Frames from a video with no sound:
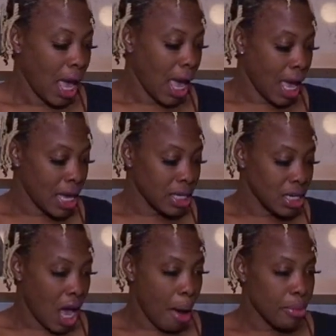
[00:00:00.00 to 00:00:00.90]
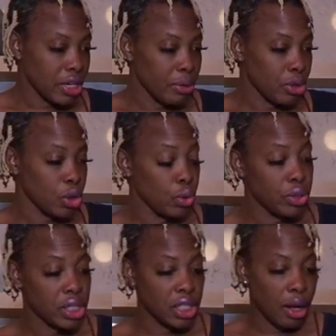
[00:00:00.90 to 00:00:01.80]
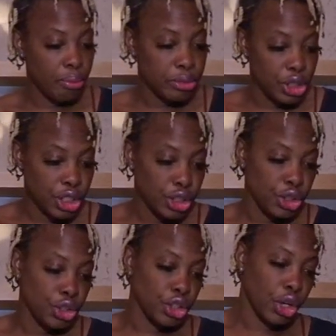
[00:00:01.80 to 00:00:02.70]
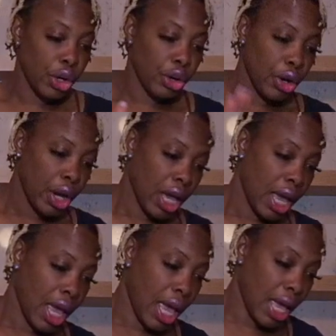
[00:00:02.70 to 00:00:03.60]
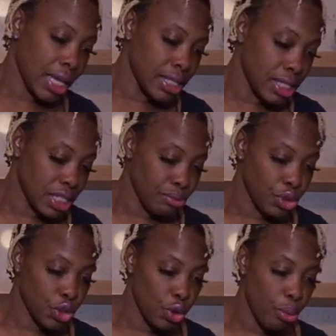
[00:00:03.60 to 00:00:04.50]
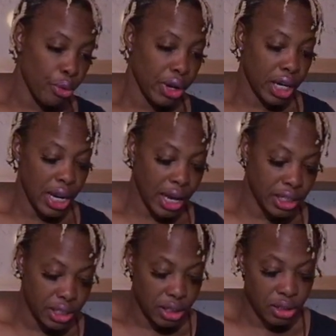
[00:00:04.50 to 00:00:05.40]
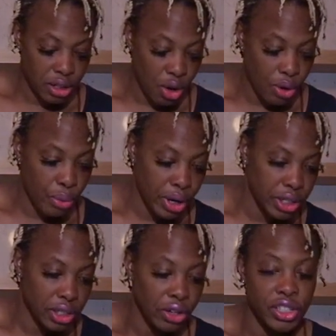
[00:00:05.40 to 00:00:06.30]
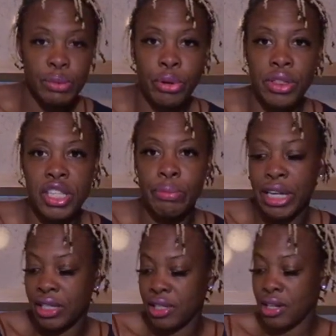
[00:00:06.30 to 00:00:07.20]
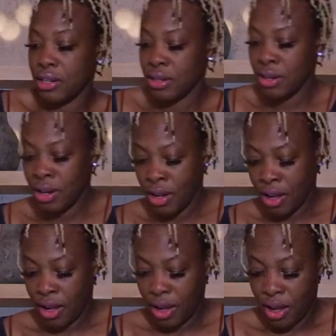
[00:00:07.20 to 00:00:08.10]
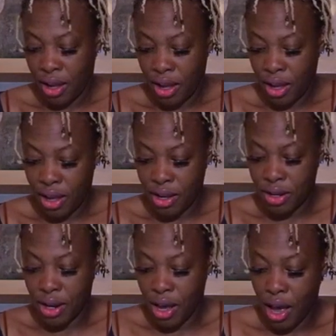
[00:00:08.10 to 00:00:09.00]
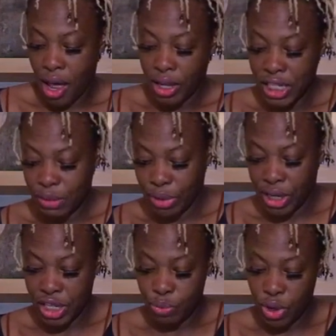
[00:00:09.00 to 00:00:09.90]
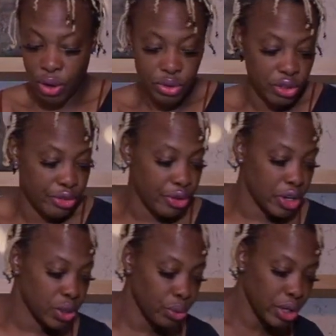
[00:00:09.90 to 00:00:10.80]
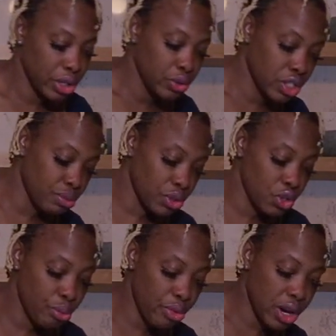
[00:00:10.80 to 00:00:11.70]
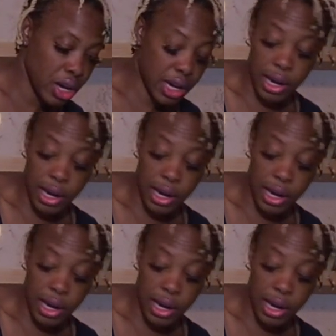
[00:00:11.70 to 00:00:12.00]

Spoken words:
And I'm going to use some ginger and some turmeric. And actually, you know what? We're going to start just putting spices in. And I'll explain as well. So first, we're going to do some turmeric.